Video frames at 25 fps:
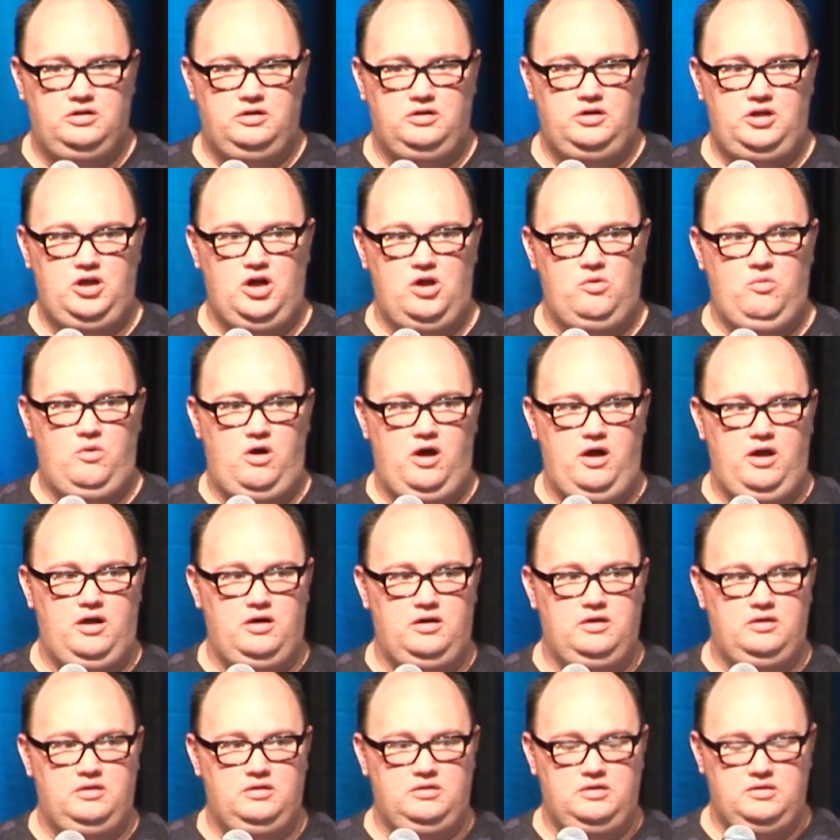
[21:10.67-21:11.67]
you know what?
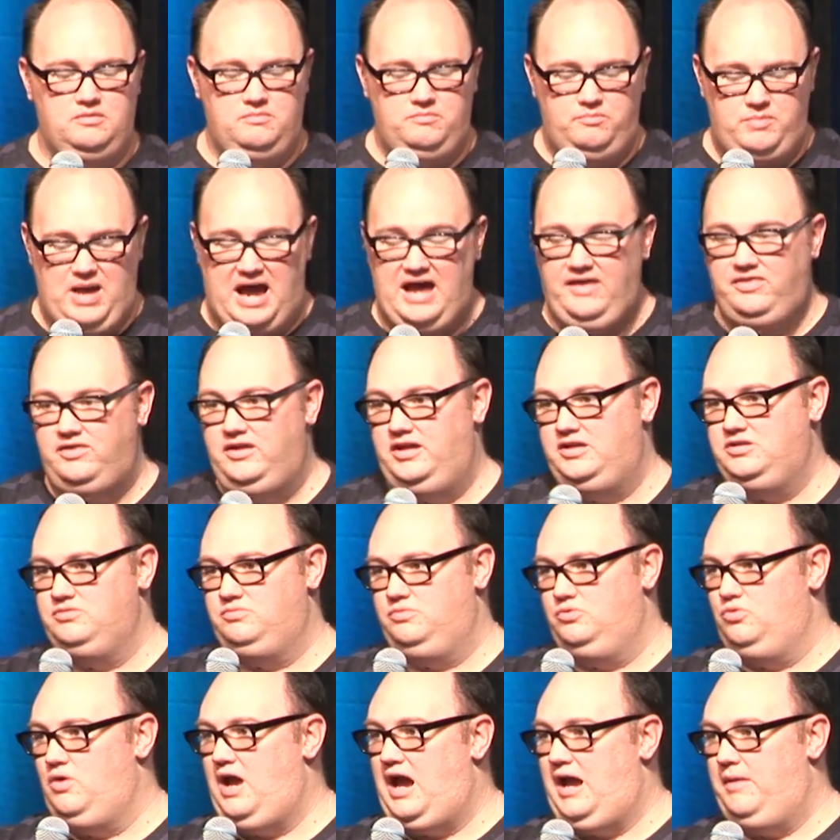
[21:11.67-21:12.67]
Bad things
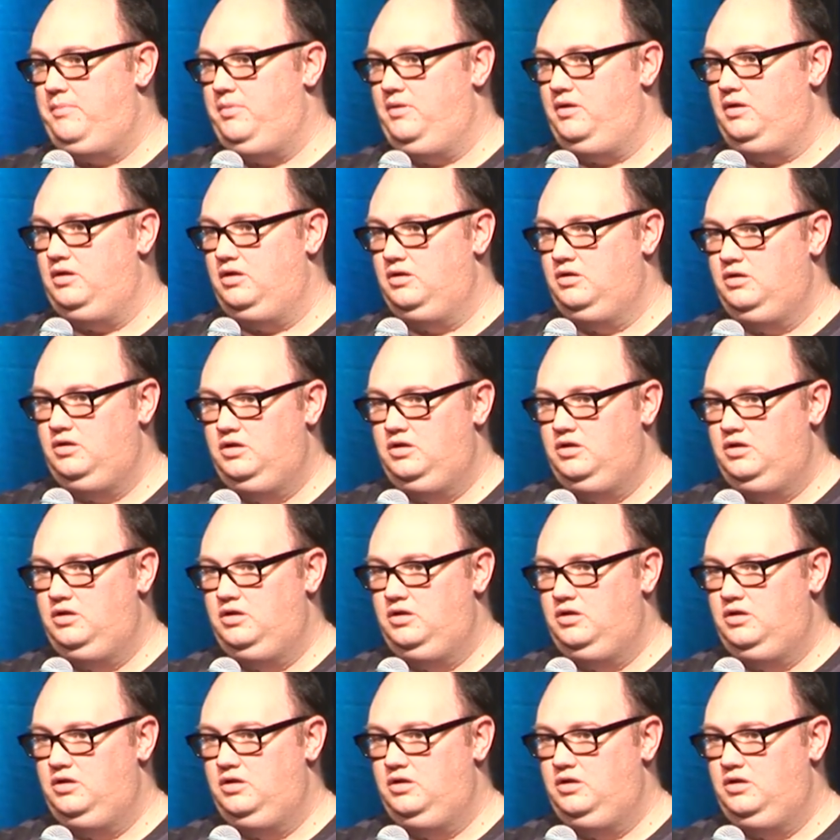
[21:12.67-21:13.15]
will happen.